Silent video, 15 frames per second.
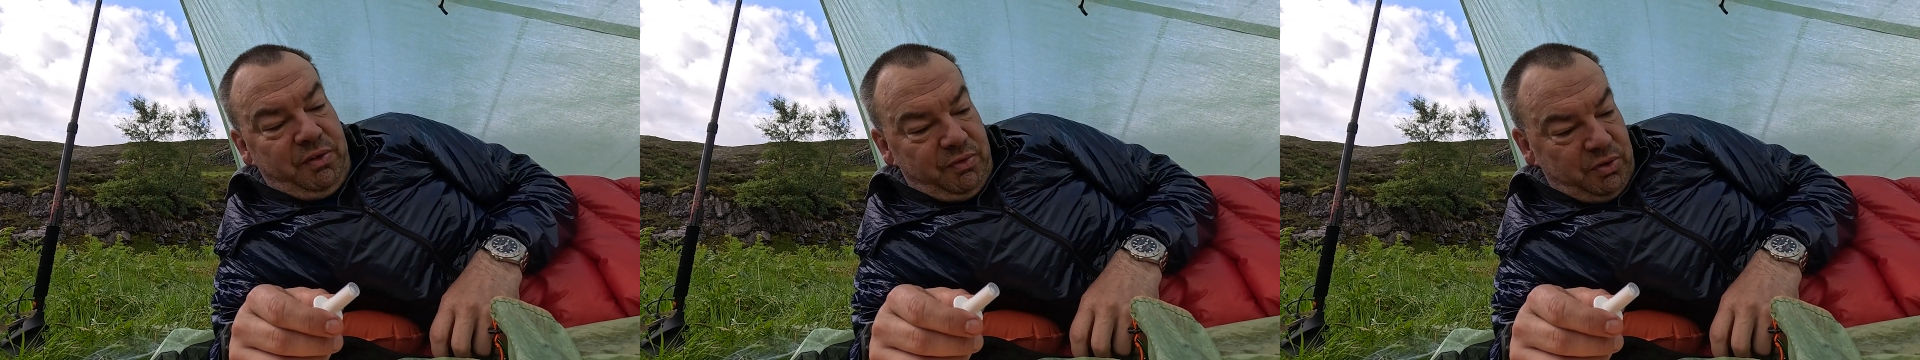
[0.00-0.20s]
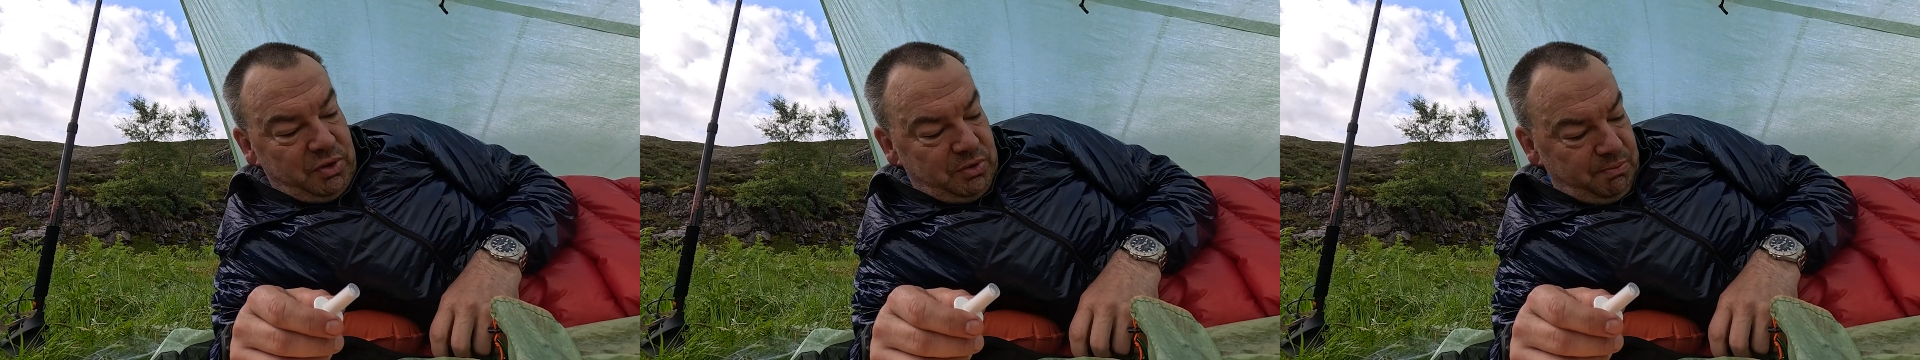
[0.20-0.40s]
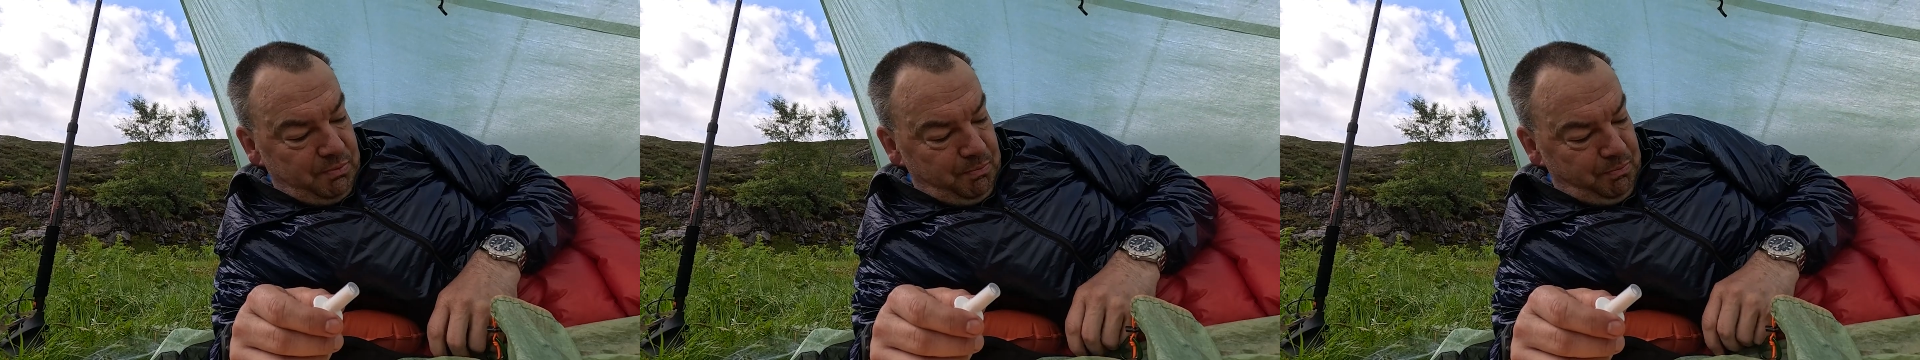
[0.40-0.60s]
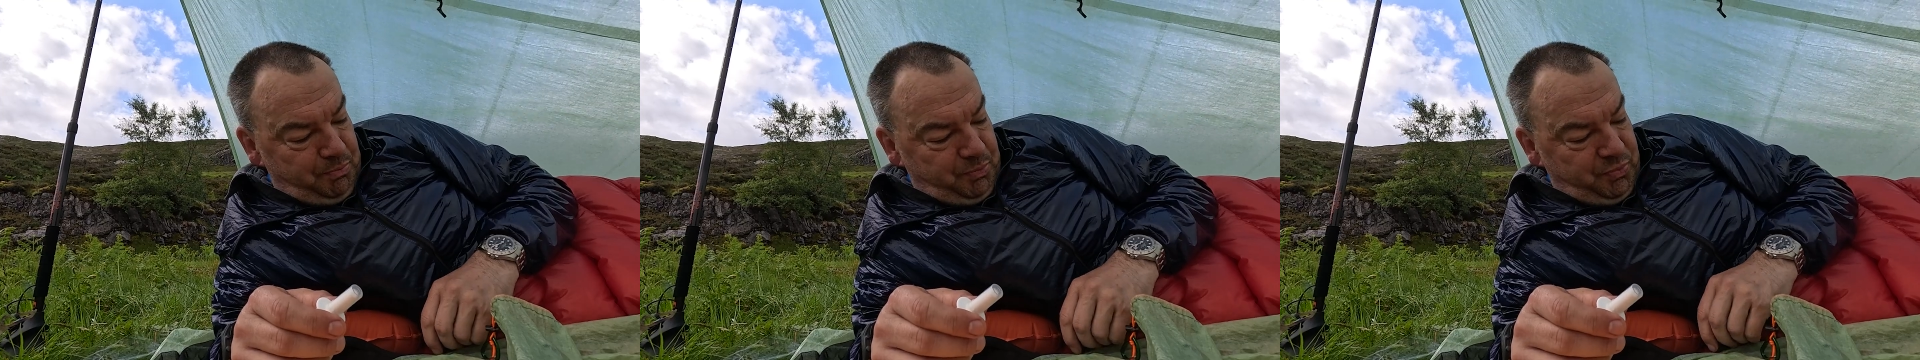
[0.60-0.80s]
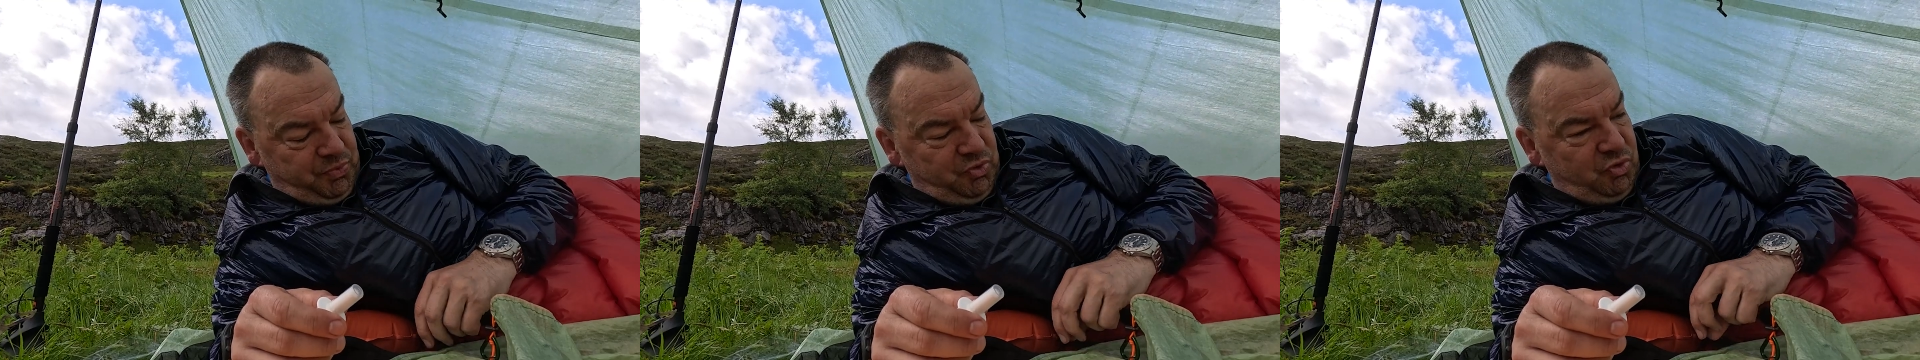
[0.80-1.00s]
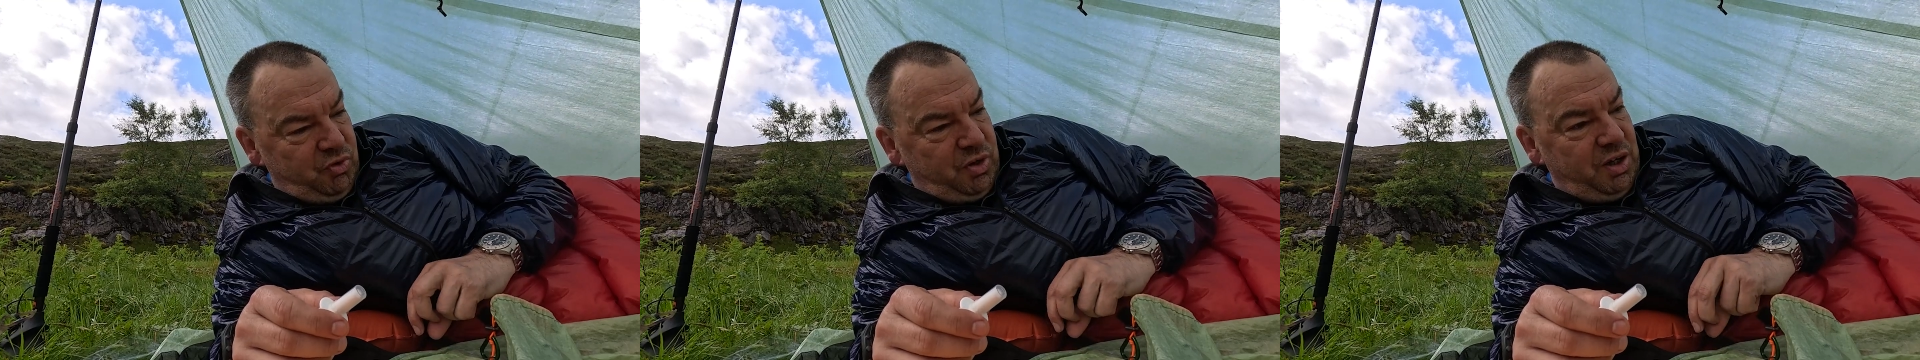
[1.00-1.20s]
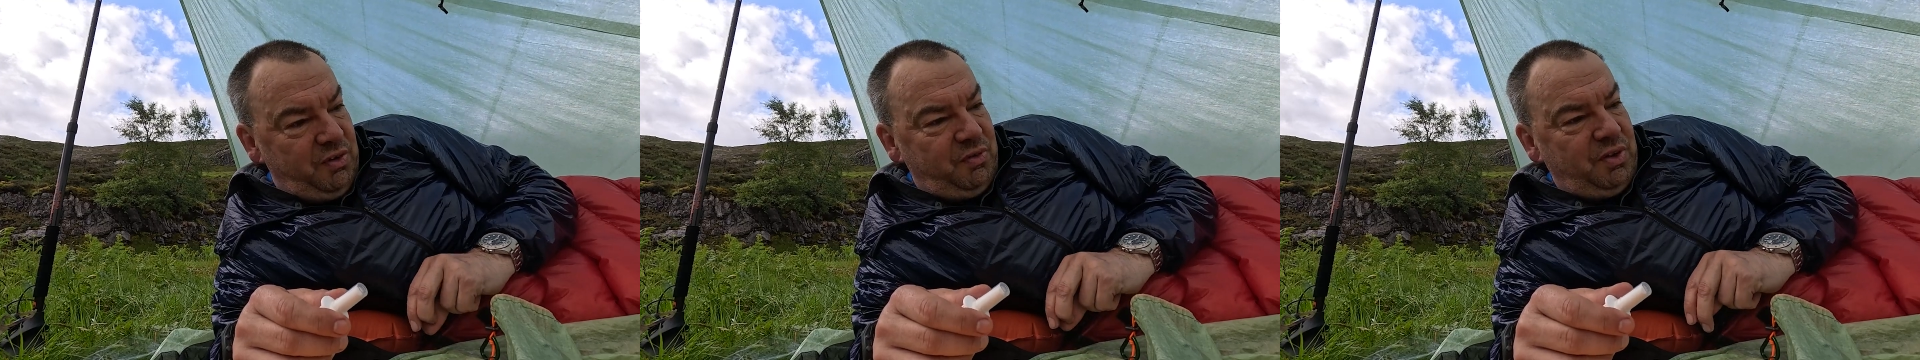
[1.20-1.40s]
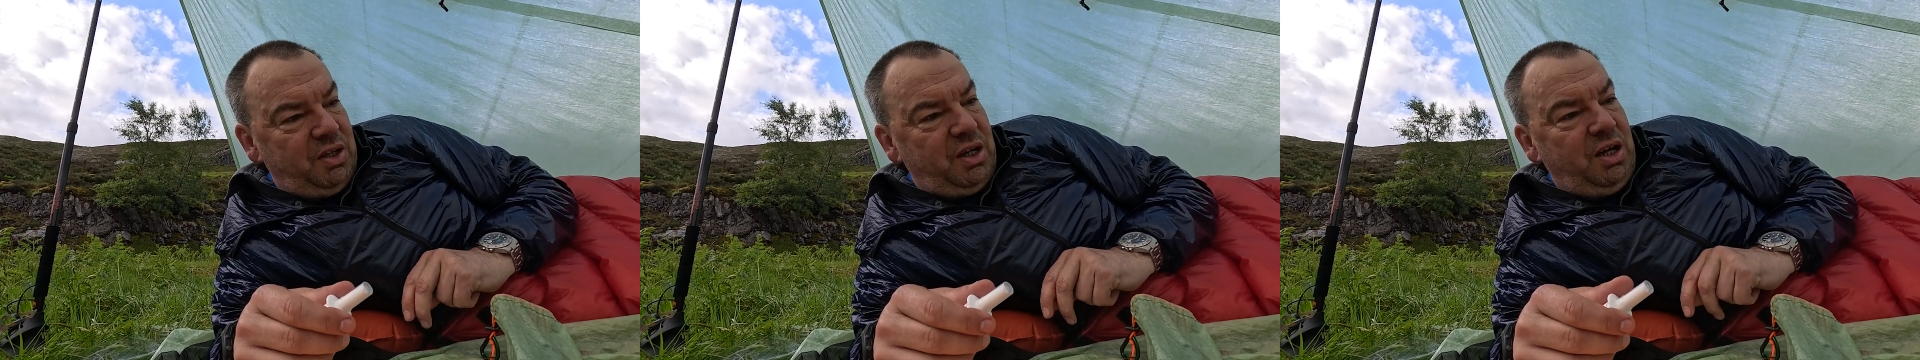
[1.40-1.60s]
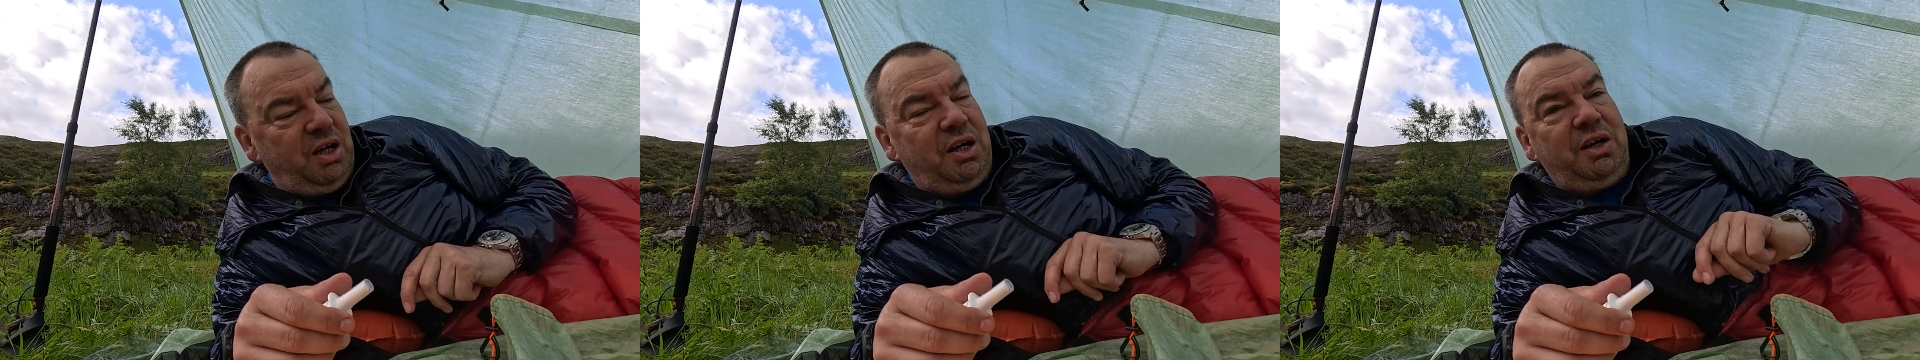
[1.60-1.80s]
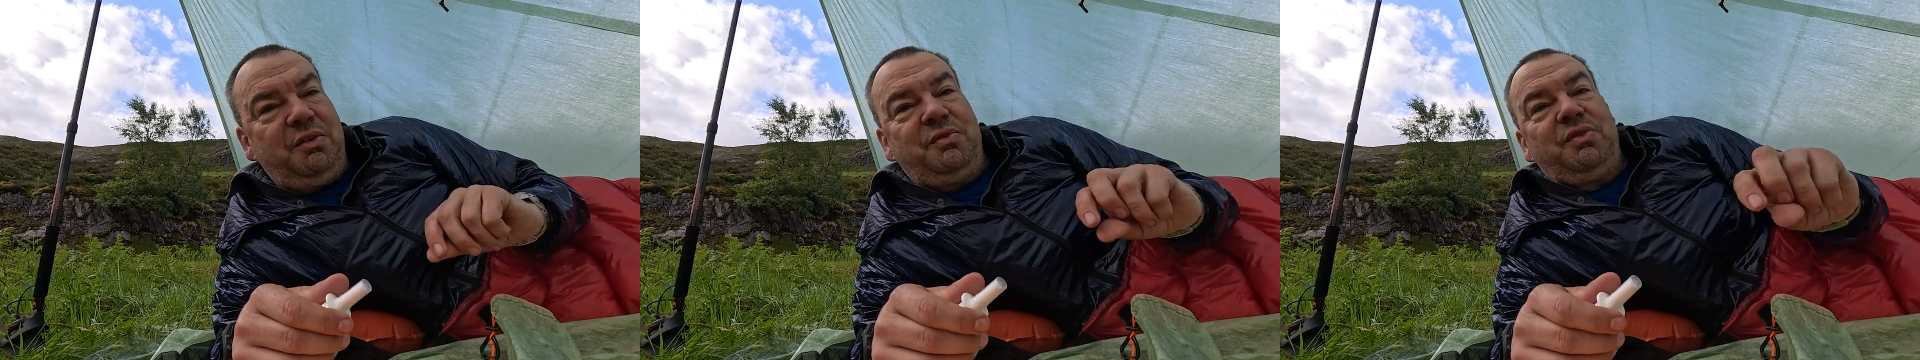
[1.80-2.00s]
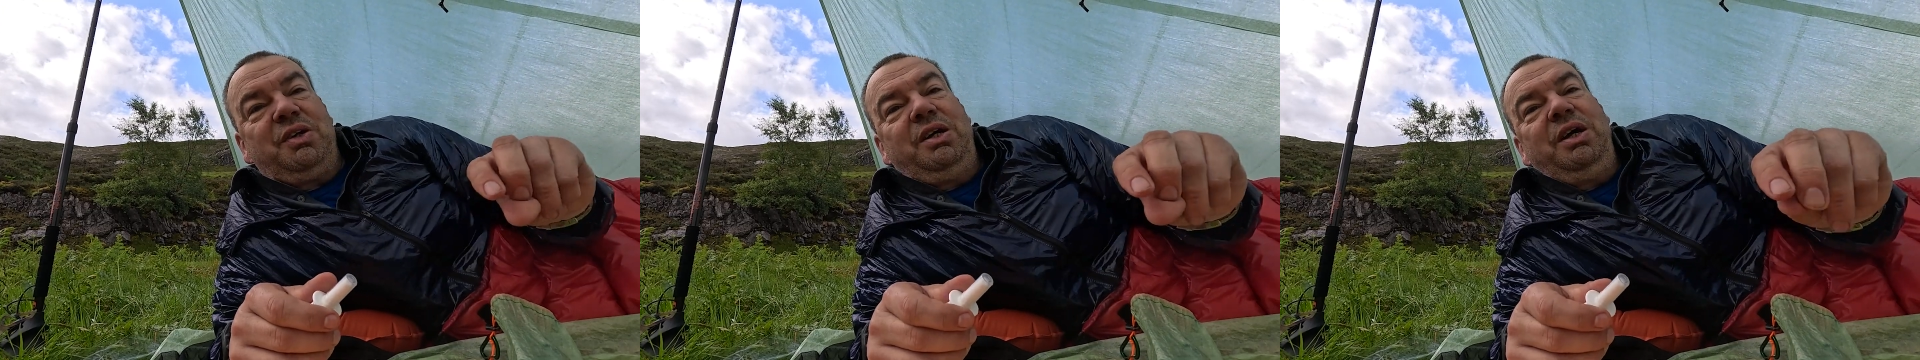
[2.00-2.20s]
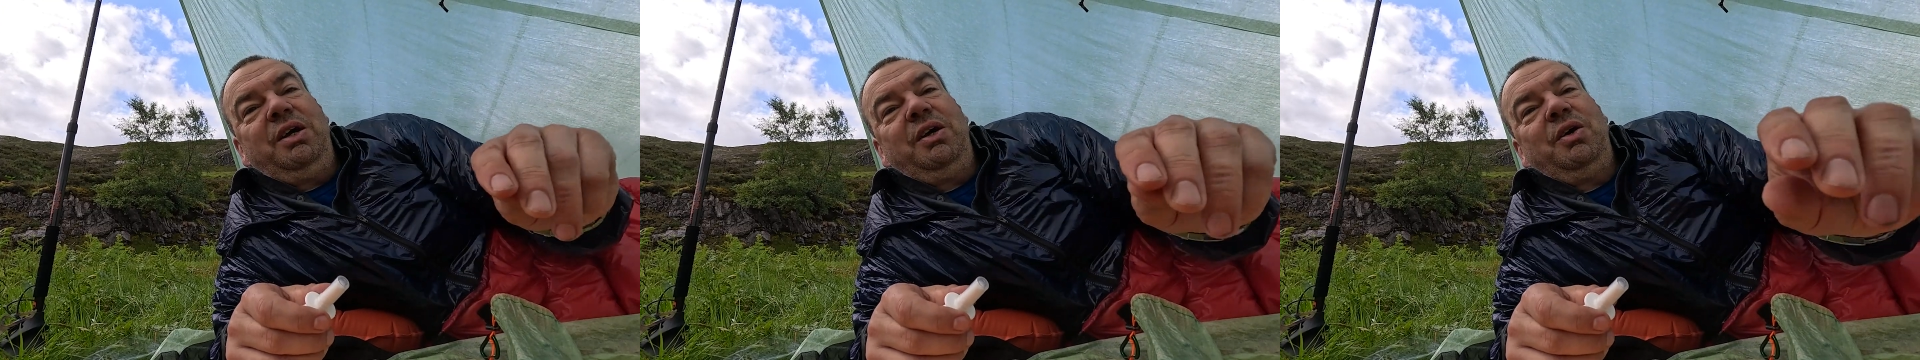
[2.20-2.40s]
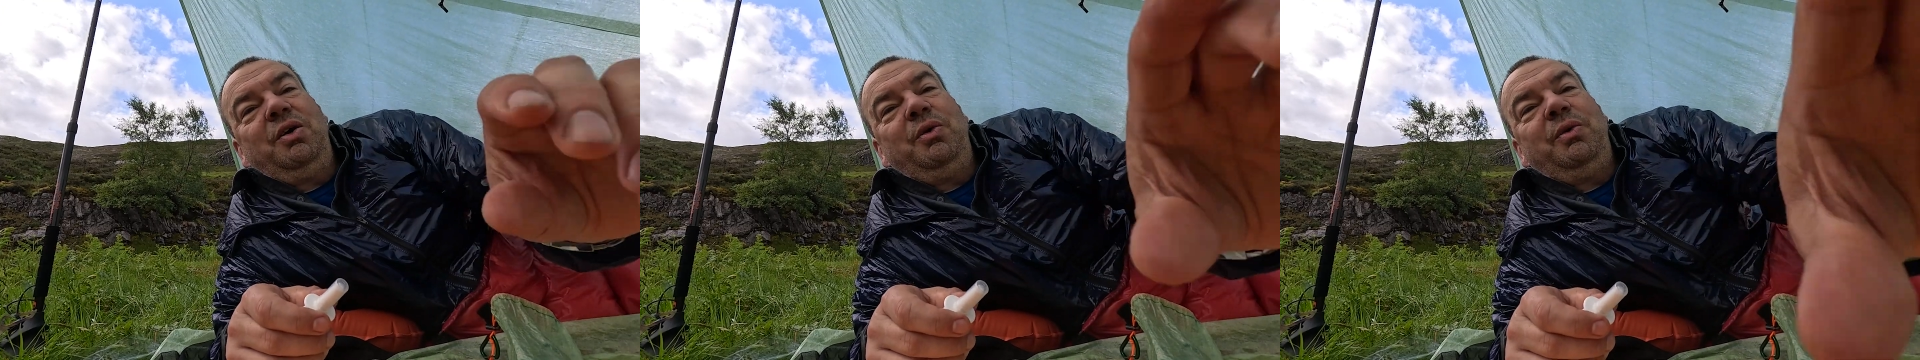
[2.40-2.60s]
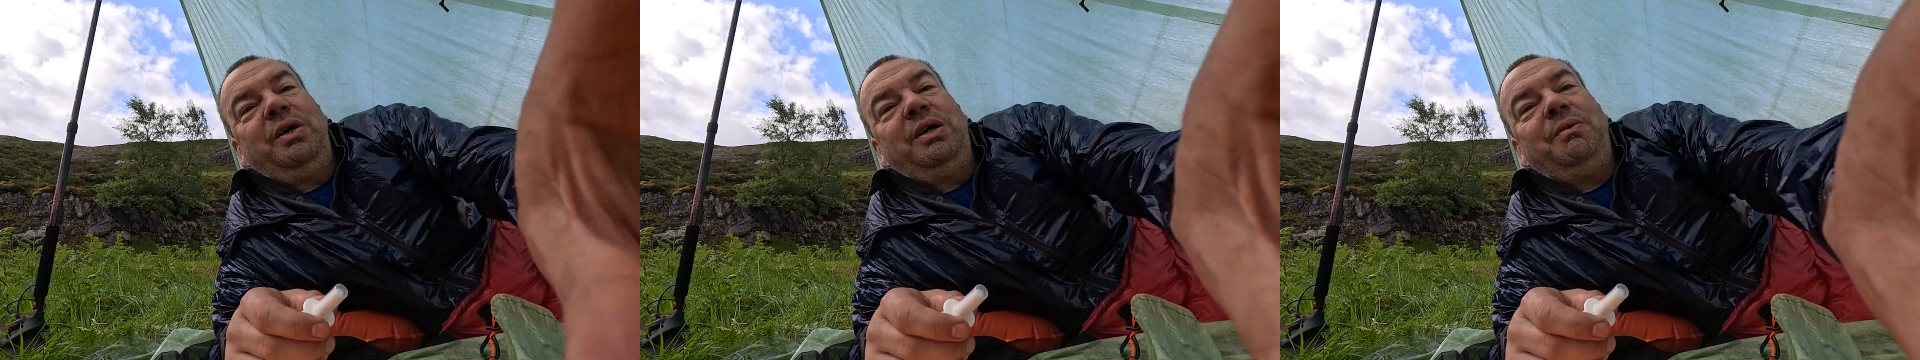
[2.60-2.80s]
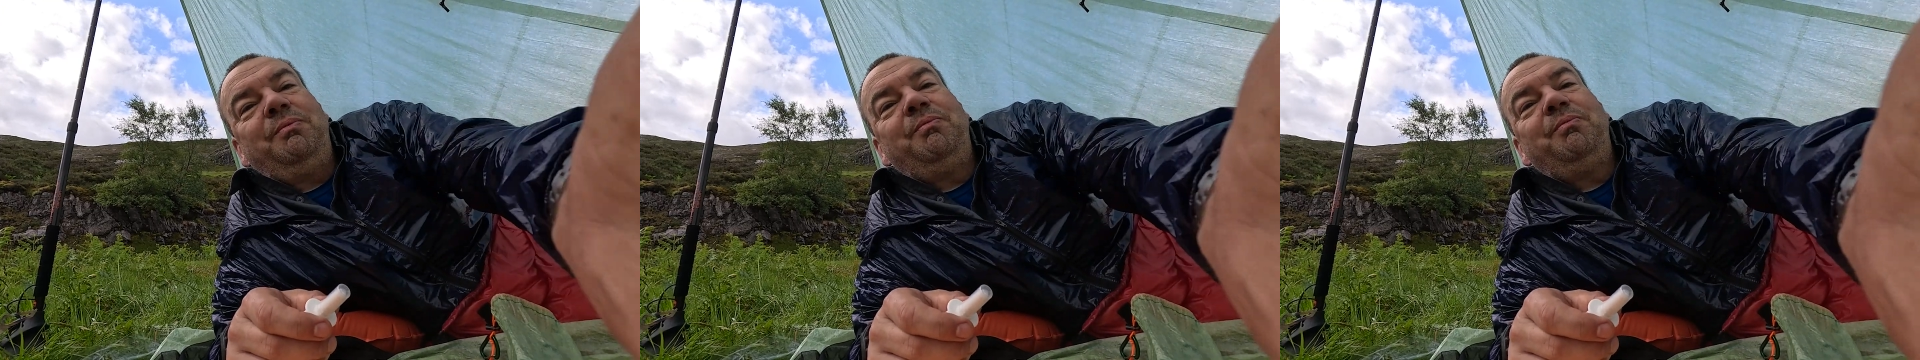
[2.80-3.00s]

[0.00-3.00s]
I've got a drive and a half to get going.